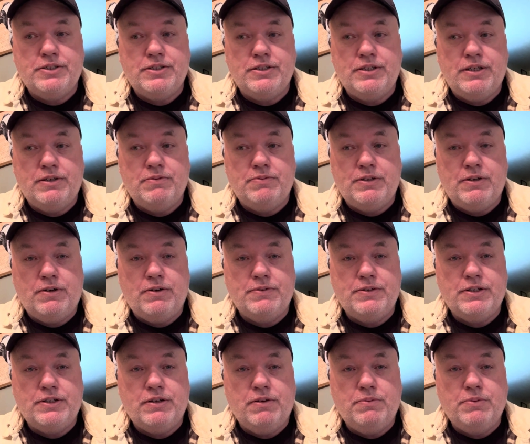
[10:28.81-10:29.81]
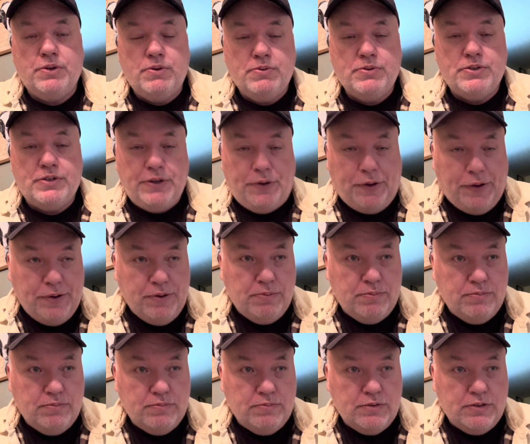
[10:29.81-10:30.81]
And I heard they're going to use
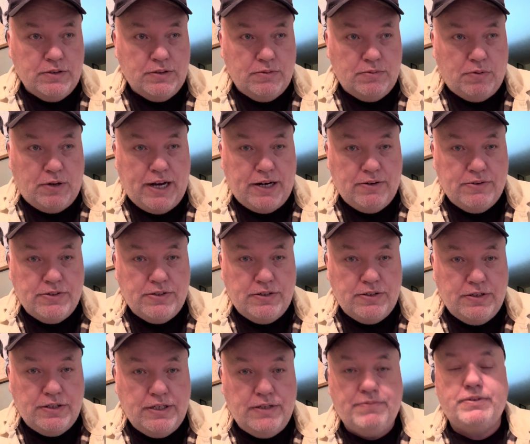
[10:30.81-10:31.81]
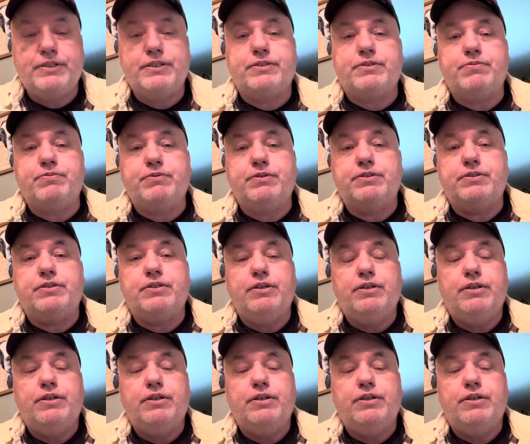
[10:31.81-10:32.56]
them, the writers of the Netflix ones,